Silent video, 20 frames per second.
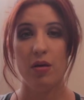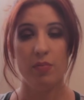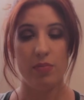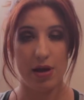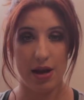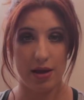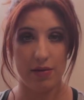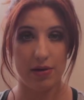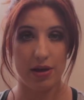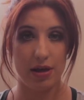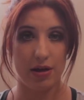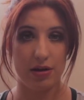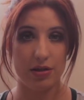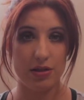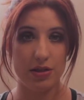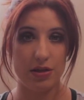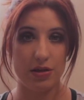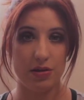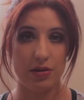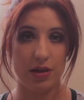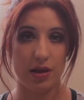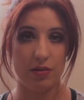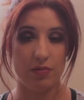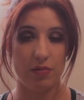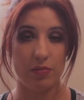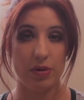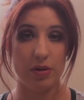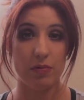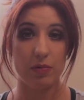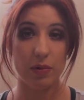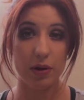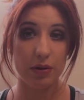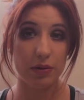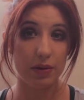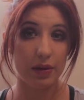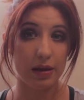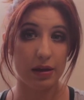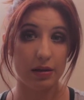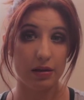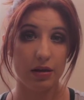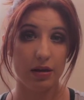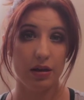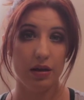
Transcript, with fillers: But I would guarantee you that it will be worth it.